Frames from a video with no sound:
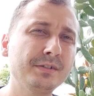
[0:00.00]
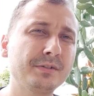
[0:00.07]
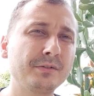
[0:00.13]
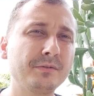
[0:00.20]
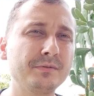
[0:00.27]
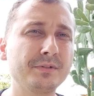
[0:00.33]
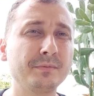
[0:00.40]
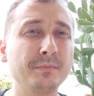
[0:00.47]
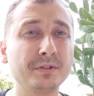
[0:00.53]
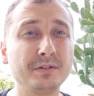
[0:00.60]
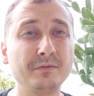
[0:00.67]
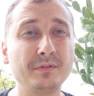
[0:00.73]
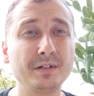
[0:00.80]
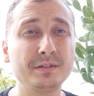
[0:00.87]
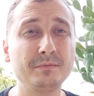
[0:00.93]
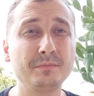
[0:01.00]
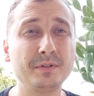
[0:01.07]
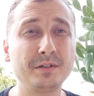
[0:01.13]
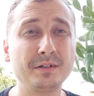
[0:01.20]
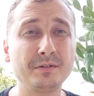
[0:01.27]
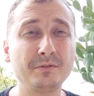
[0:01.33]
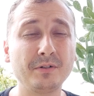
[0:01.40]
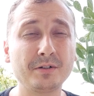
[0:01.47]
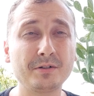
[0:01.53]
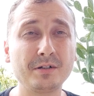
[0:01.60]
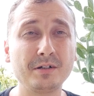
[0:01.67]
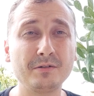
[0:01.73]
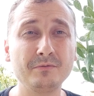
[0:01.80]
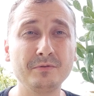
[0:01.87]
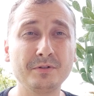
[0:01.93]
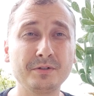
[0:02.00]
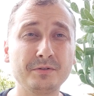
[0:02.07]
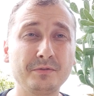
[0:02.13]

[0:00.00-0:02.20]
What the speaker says: so it motivated me to actually look